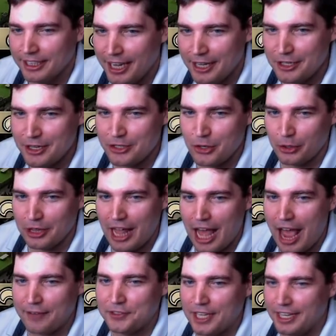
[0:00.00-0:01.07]
He just
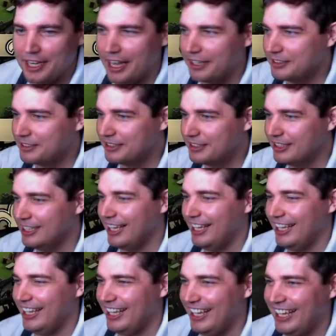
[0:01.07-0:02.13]
Orlovski'd it.
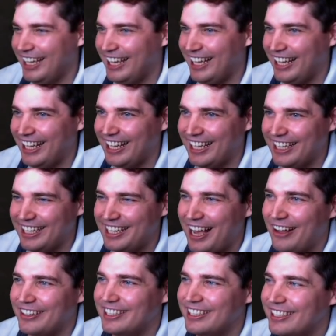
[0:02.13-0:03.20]
He
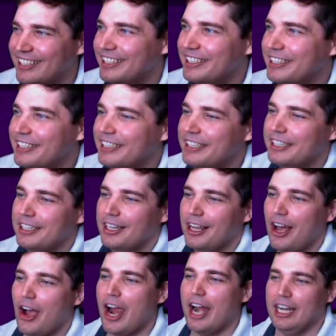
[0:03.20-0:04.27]
gone.
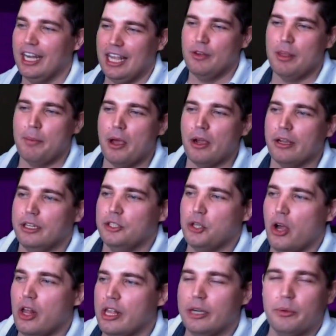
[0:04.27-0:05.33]
All right, even with the bucket
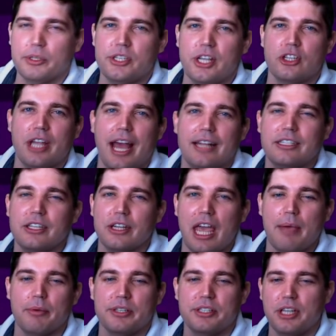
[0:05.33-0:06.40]
controller, we're such a god-tier
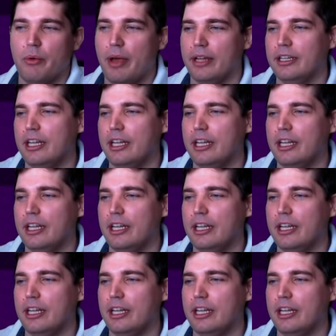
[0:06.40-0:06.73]
game, we still win.